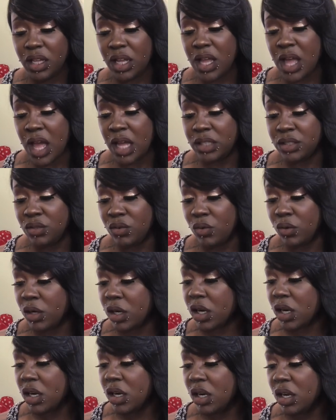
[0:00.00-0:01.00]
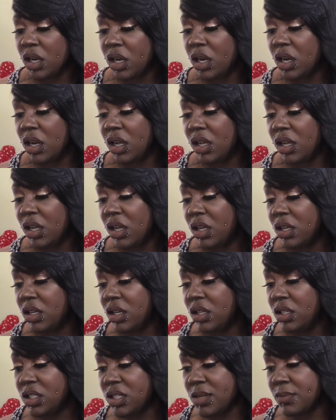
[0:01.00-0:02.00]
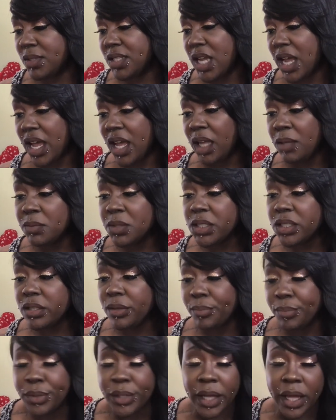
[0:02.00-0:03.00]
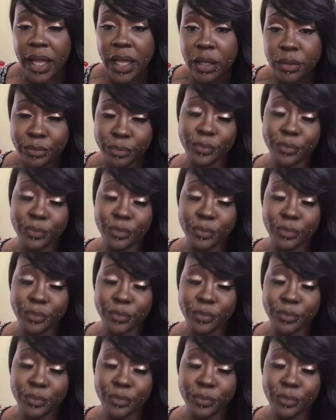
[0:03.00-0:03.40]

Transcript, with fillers: contour sometimes. But